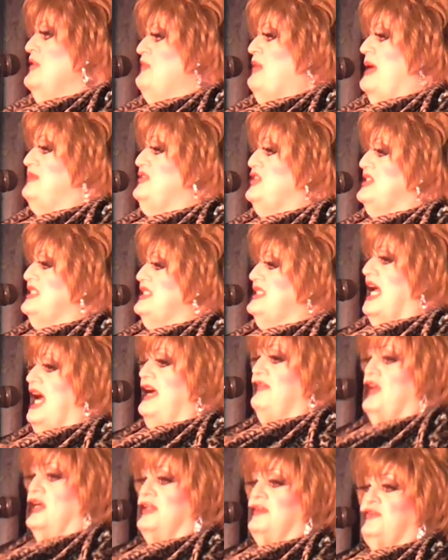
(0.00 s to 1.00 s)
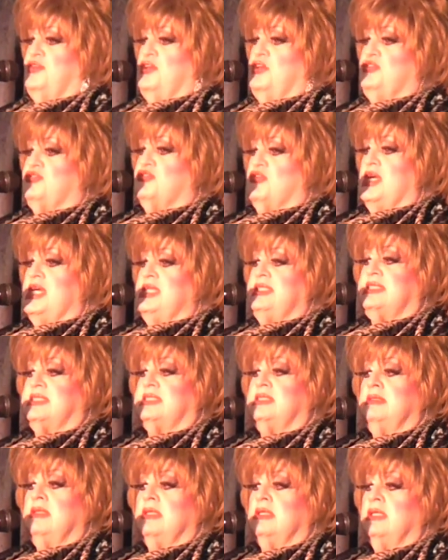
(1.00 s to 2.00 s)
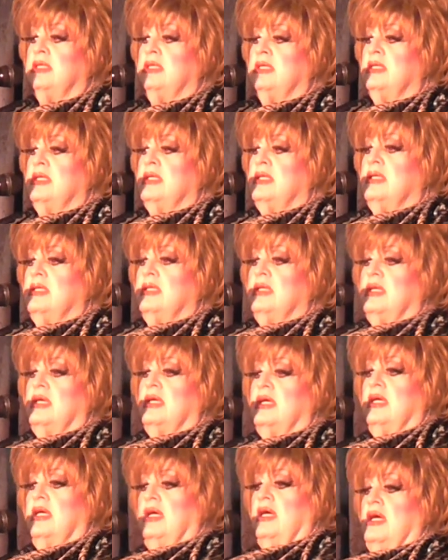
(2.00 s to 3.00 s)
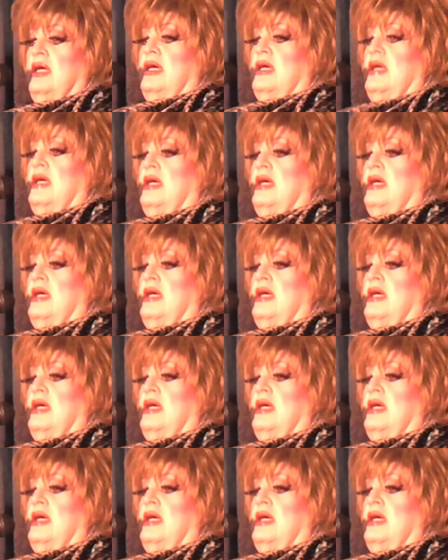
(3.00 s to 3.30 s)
Perhaps you saved on a few drinks. Last night, you tell.